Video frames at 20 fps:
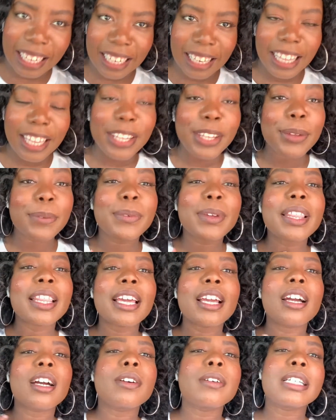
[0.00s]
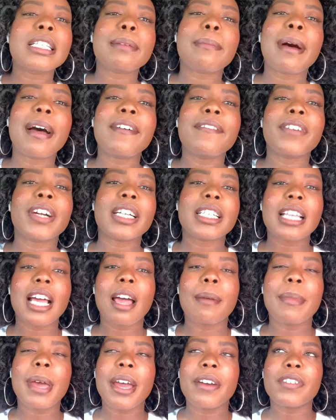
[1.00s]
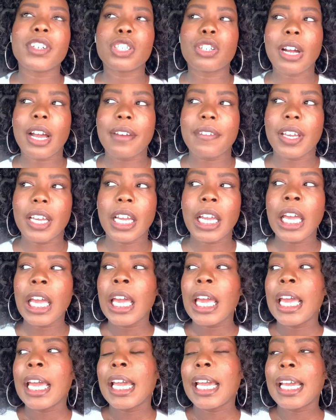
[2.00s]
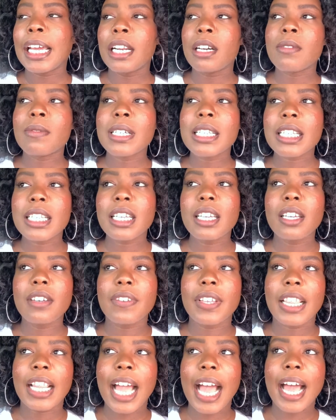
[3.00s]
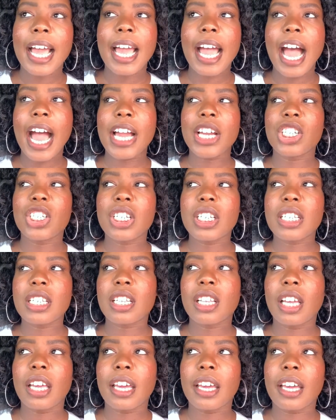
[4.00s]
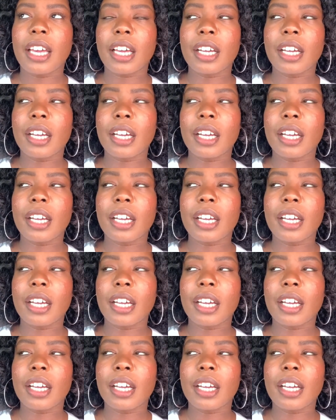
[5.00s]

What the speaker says: Like, you would think it was my first time ever driving, and it wasn't even that. I just, like,